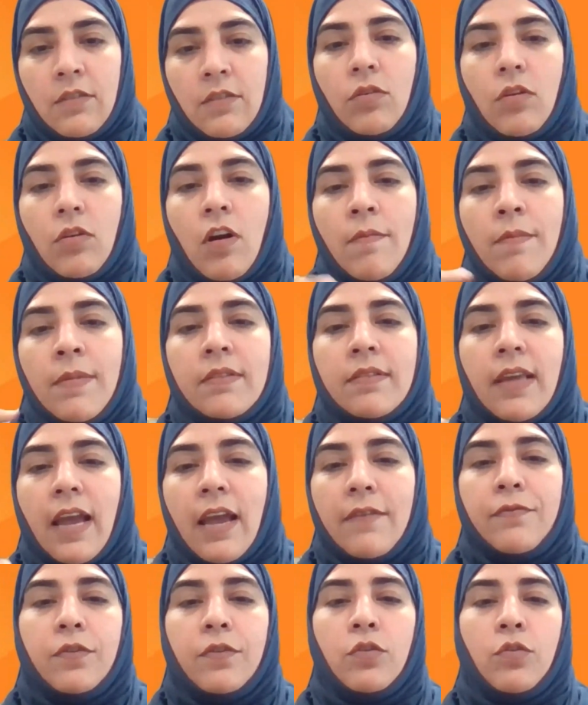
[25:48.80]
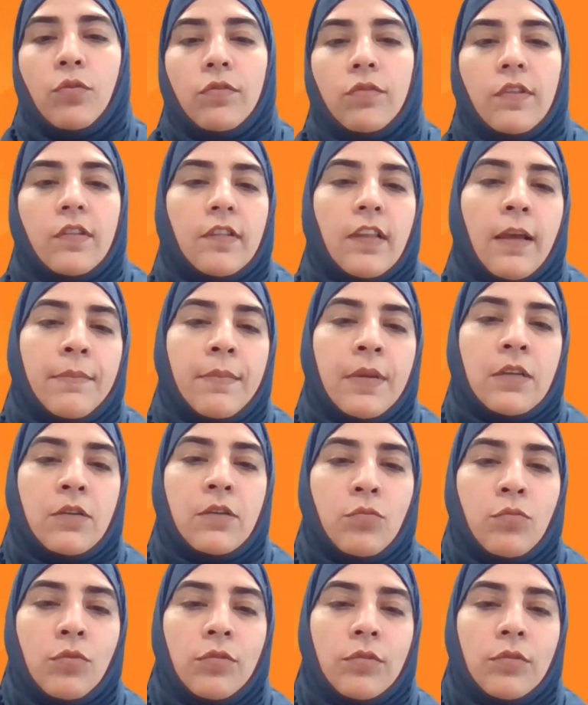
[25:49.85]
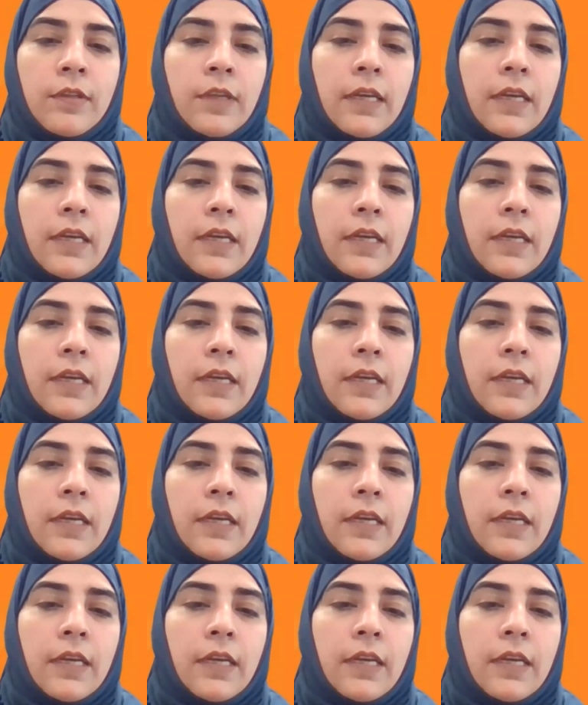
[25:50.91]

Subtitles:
So governments have to use Islamic tools